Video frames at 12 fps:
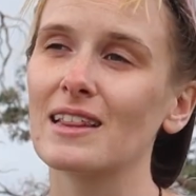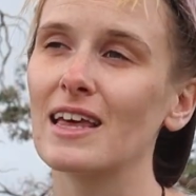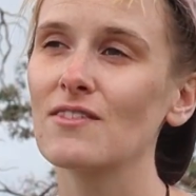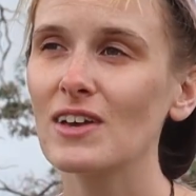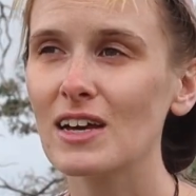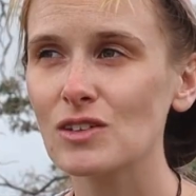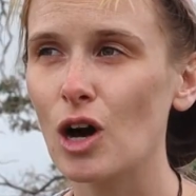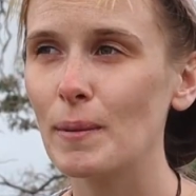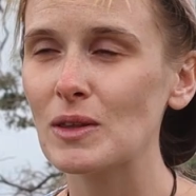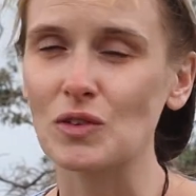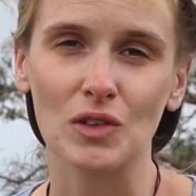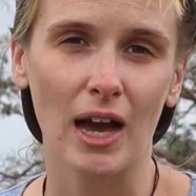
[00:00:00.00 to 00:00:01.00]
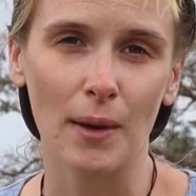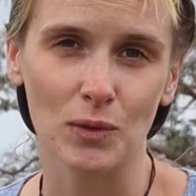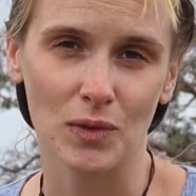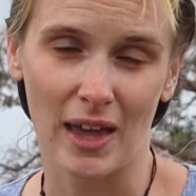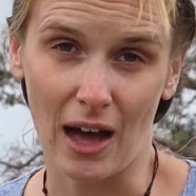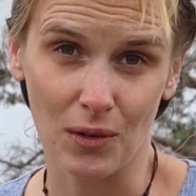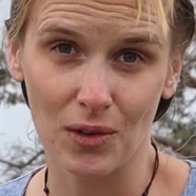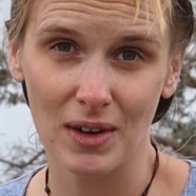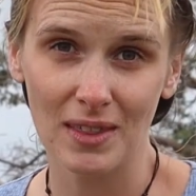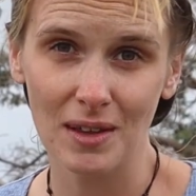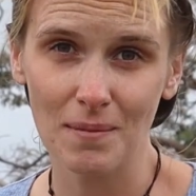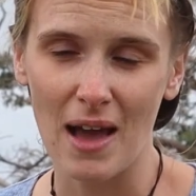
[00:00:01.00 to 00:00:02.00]
Leaving us comments really helps with the
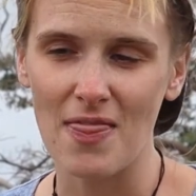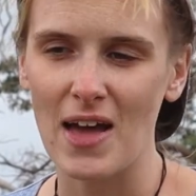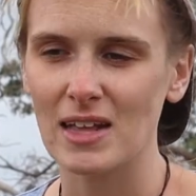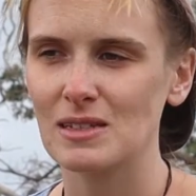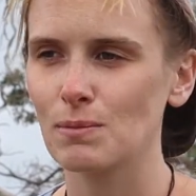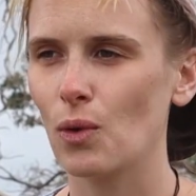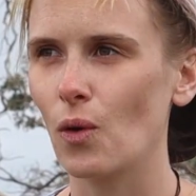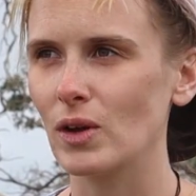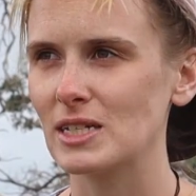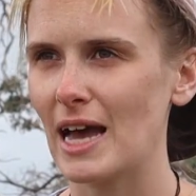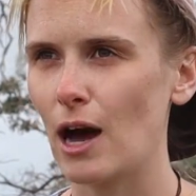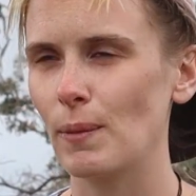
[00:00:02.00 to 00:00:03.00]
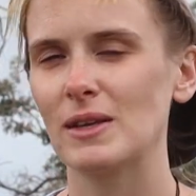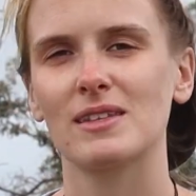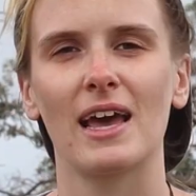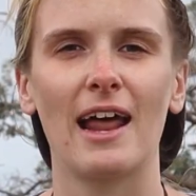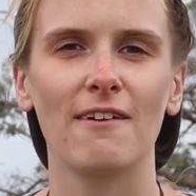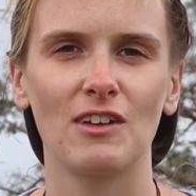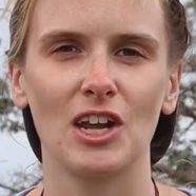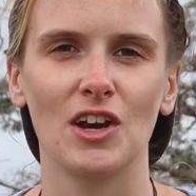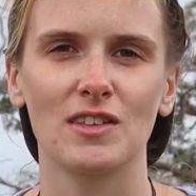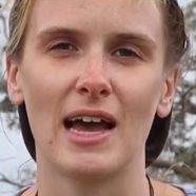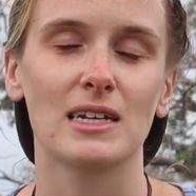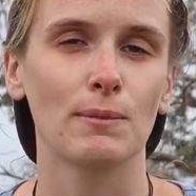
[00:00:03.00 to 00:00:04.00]
algorithm, and that's important to help us get our
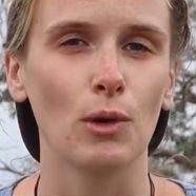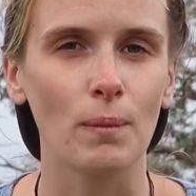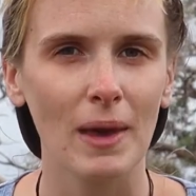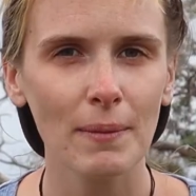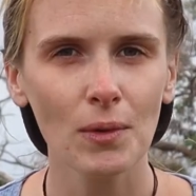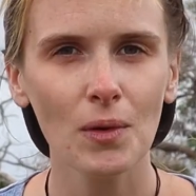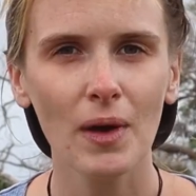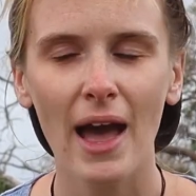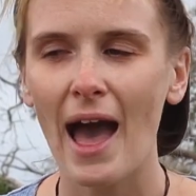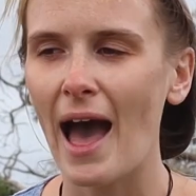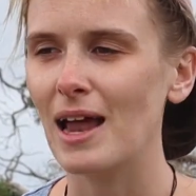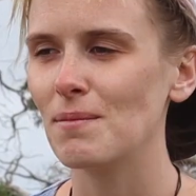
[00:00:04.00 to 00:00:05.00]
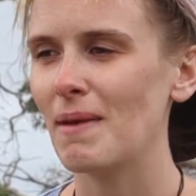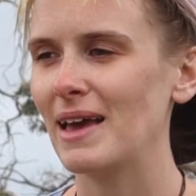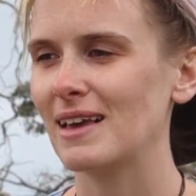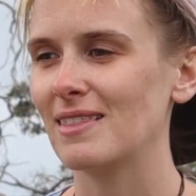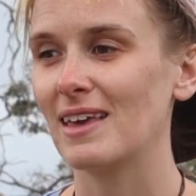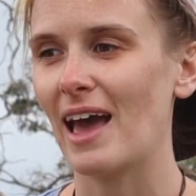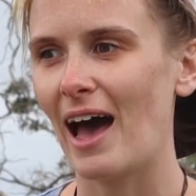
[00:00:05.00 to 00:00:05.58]
videos out to more people and make the